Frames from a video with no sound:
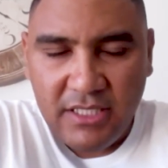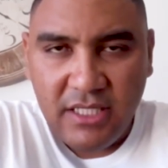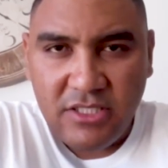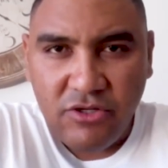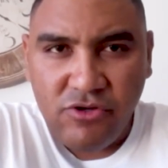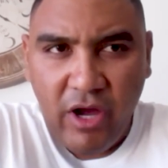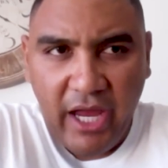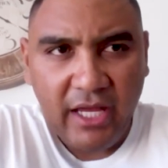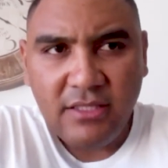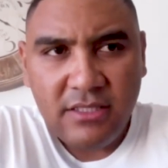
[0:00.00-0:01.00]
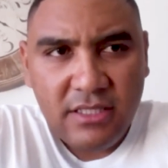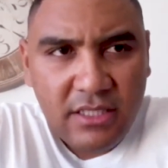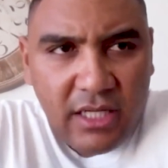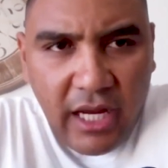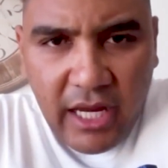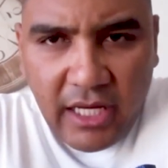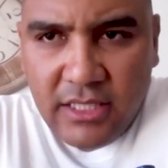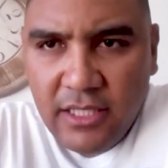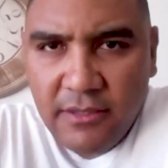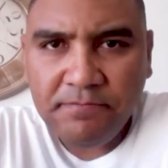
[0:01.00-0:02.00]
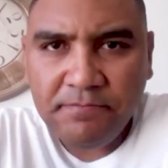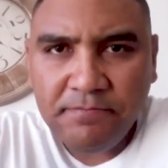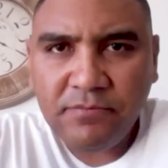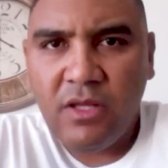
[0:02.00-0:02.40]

sits on your hands, and um,